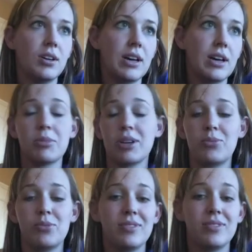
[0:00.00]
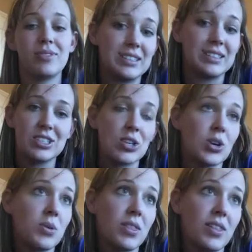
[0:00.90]
I'm good with 50. Let's
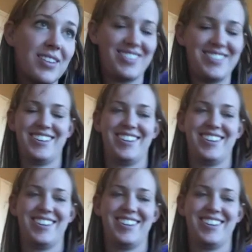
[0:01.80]
go with it.